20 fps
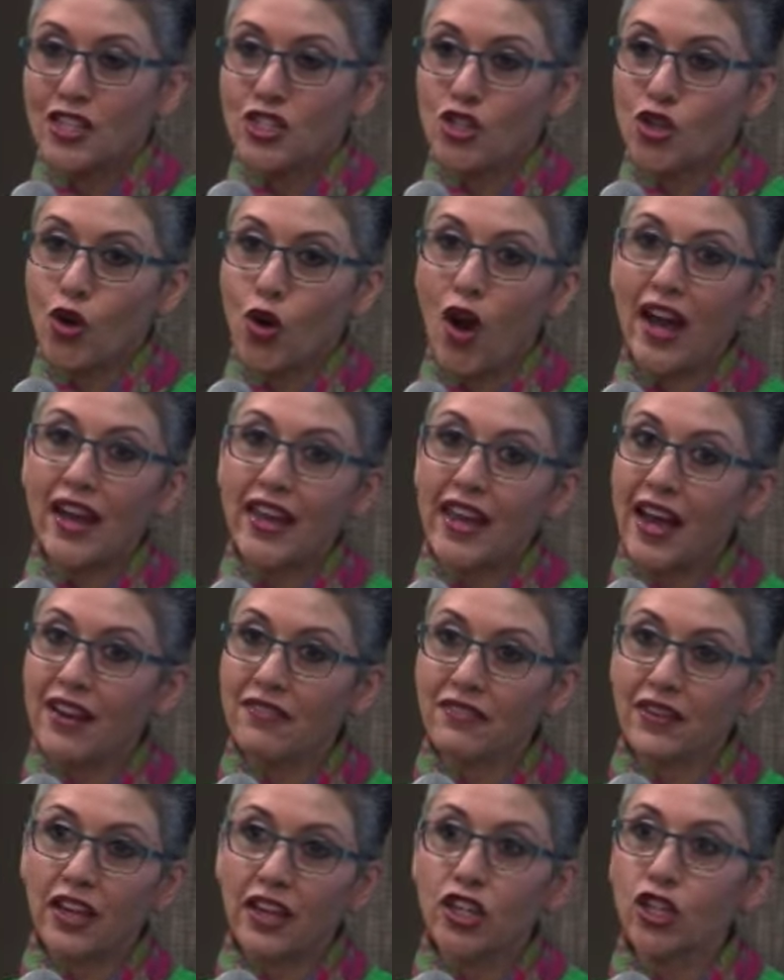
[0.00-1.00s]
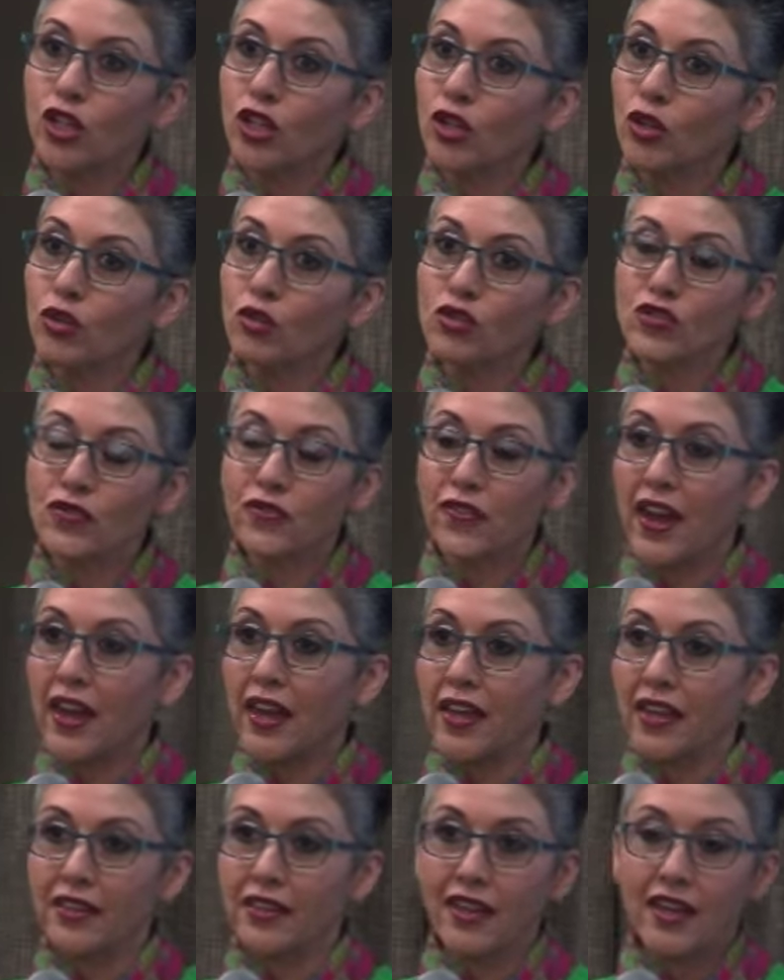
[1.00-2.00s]
So I have a huge
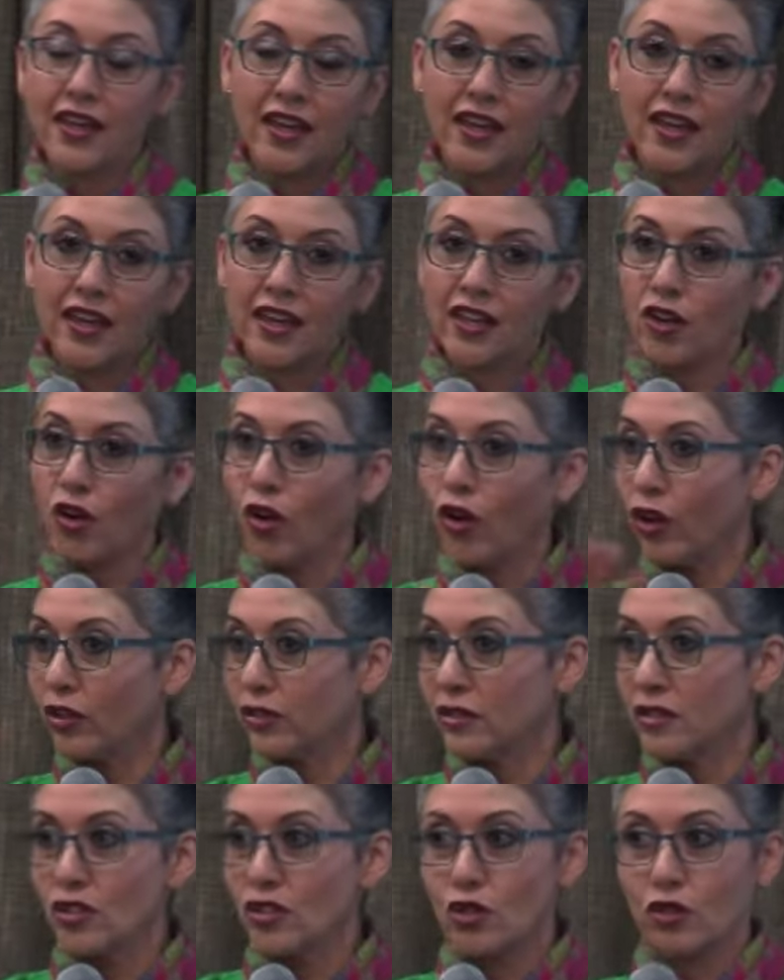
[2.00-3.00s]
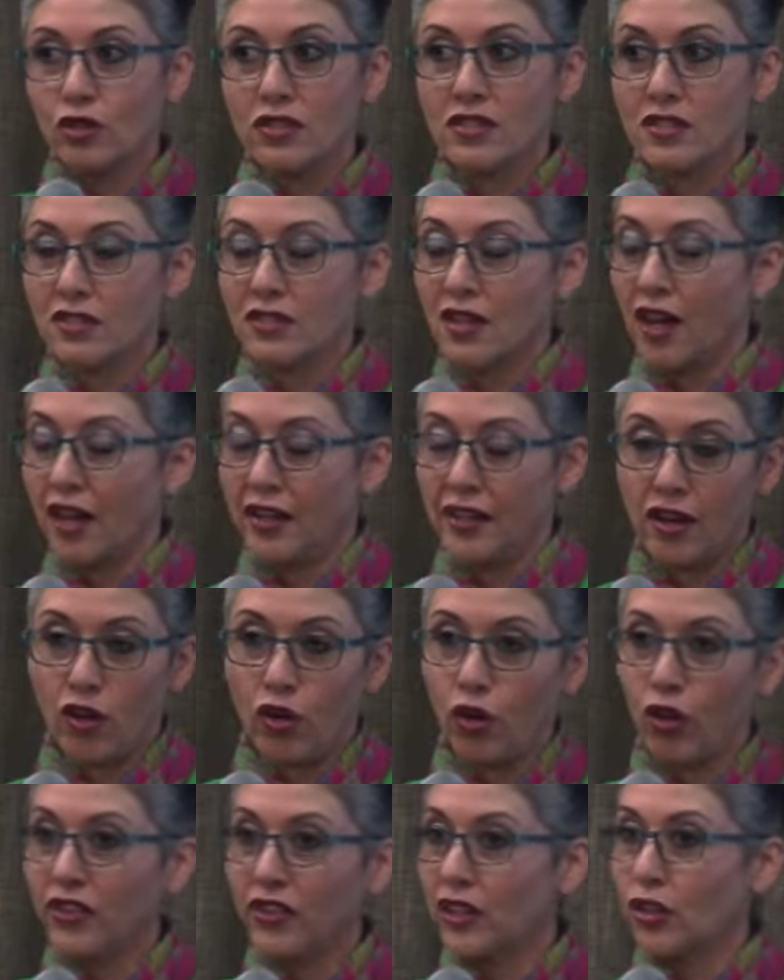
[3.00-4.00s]
faith in all the students and
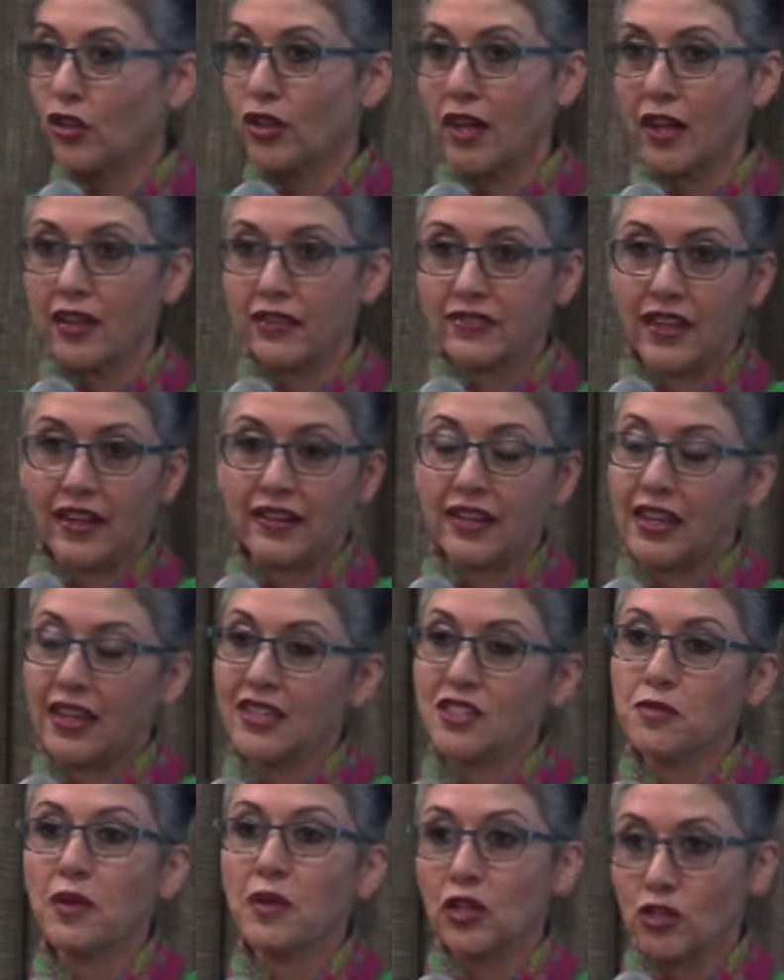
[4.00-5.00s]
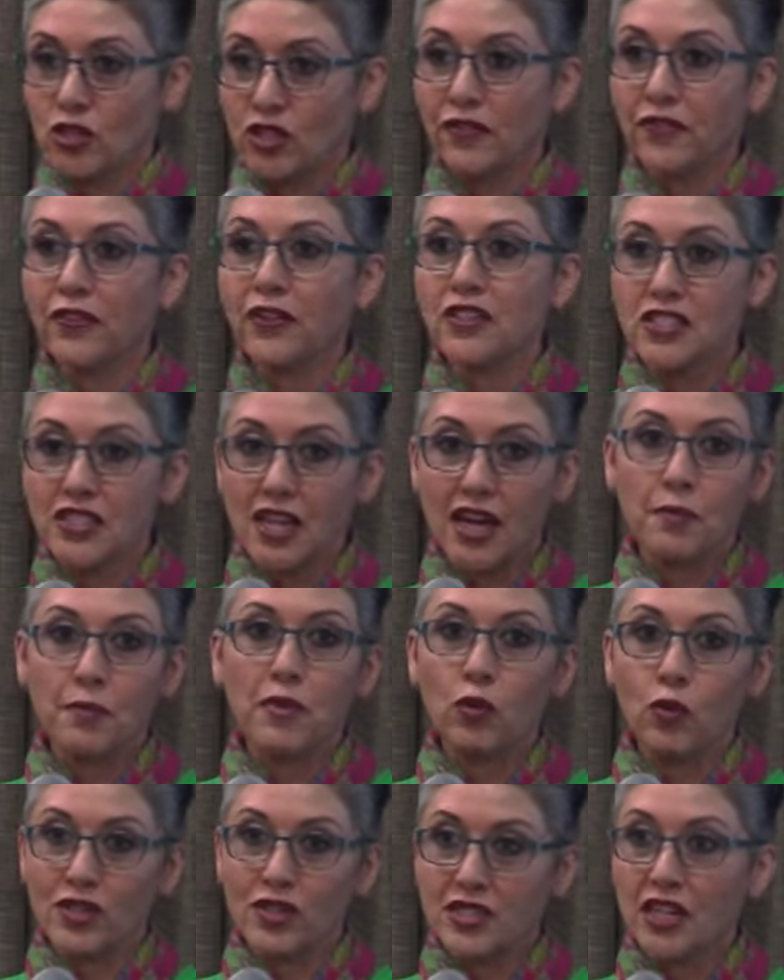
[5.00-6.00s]
all the creatives' ideas because the first time
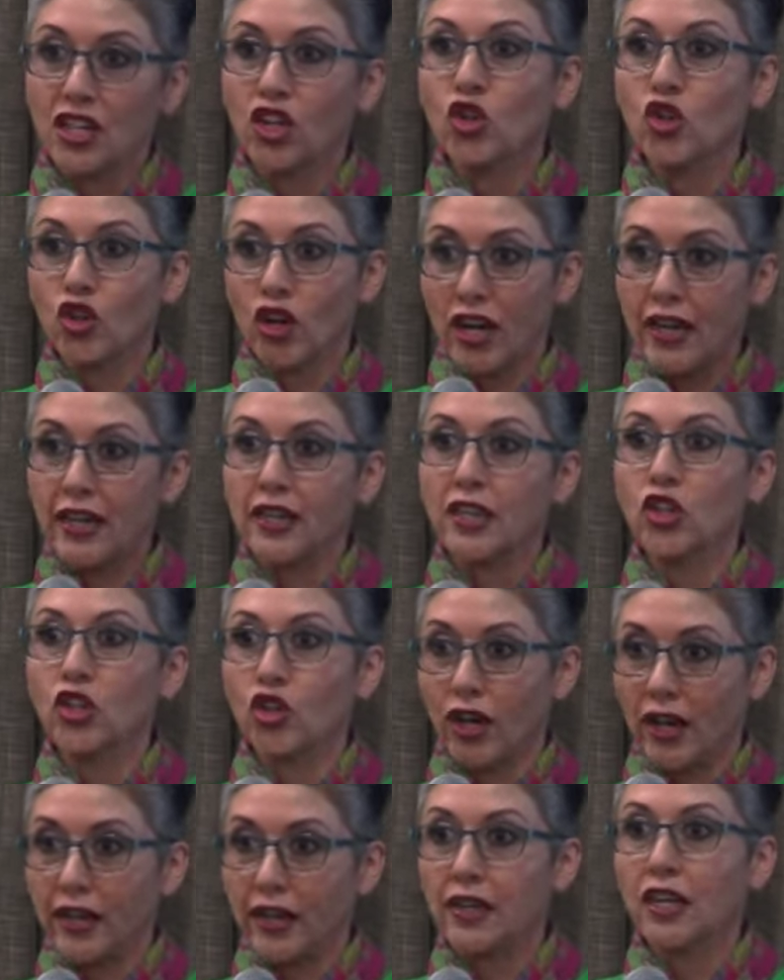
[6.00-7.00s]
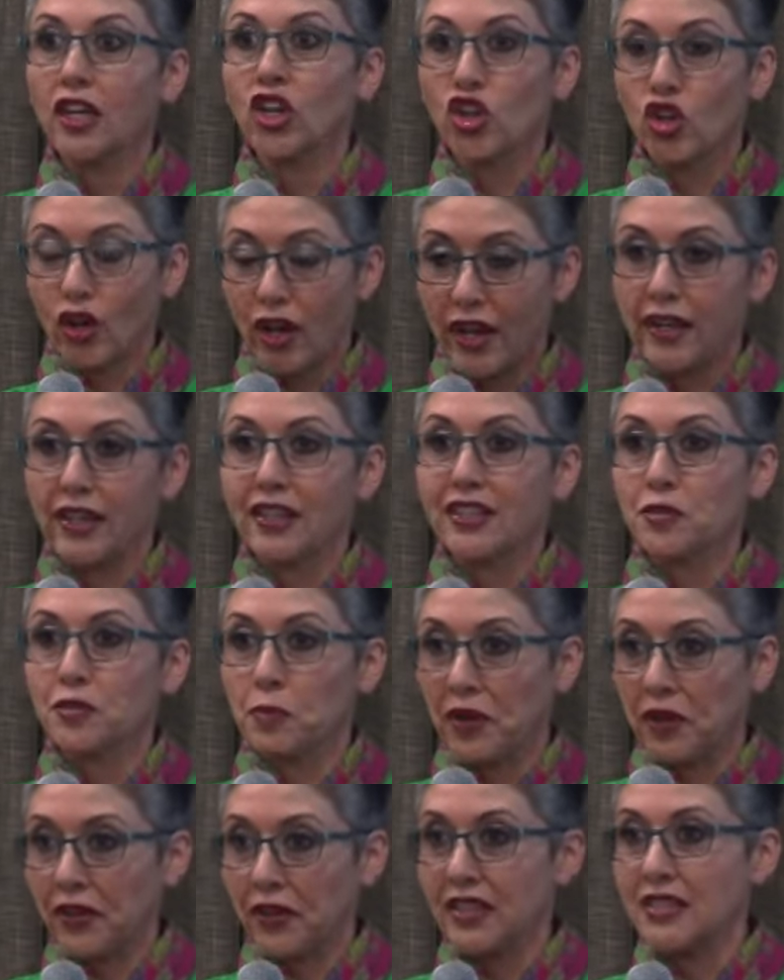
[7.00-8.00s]
it was a great, great, great
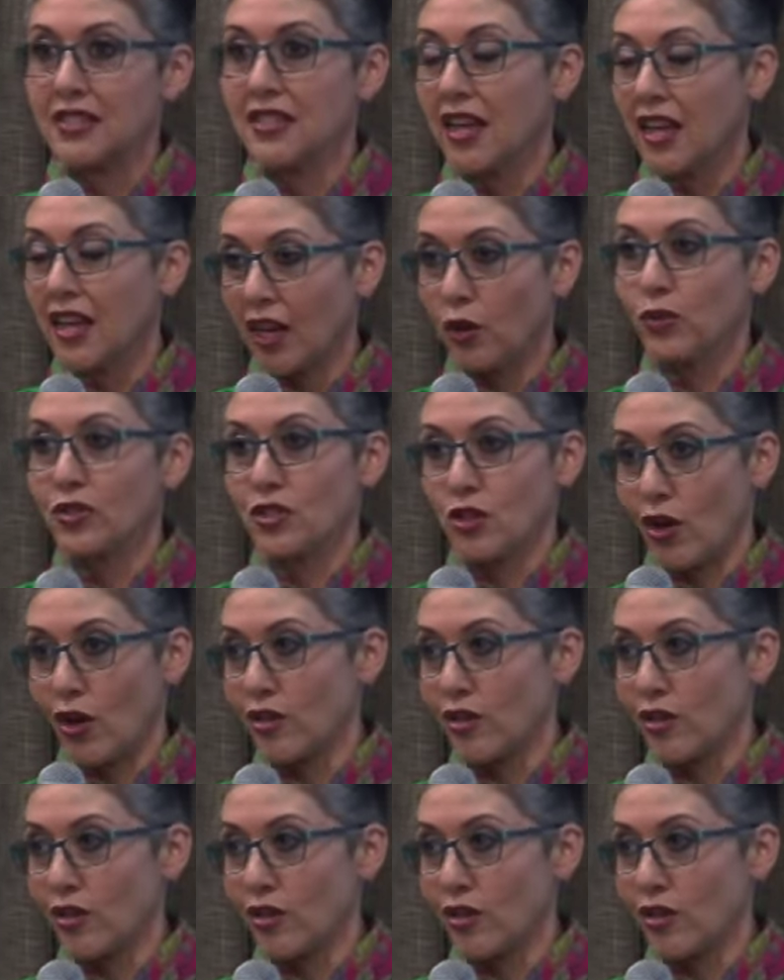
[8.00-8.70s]
experience. It was